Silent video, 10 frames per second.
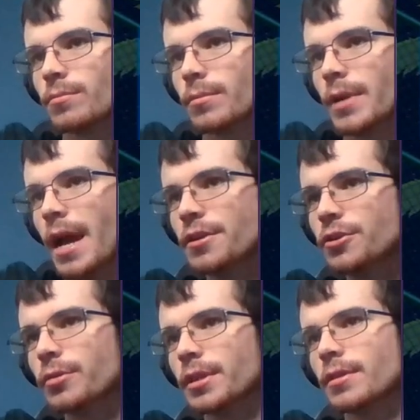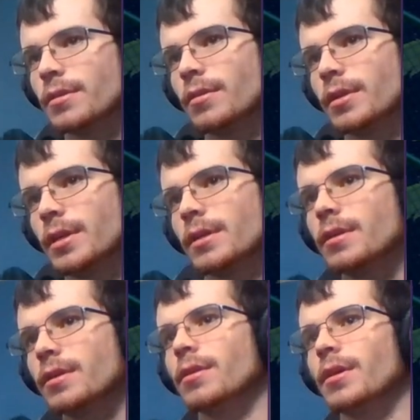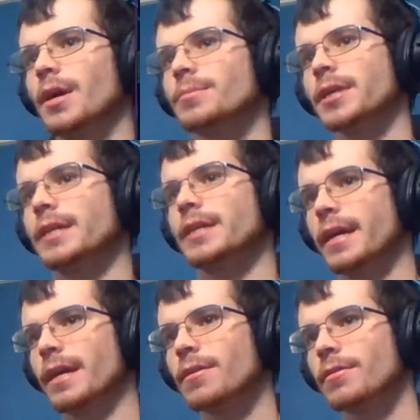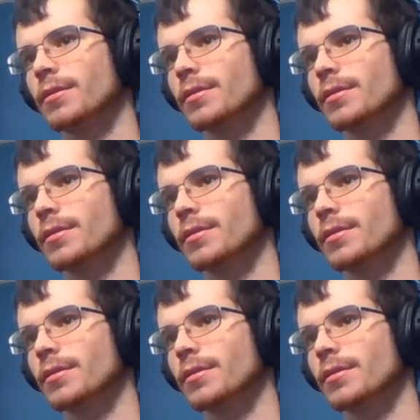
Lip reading: I do it upside down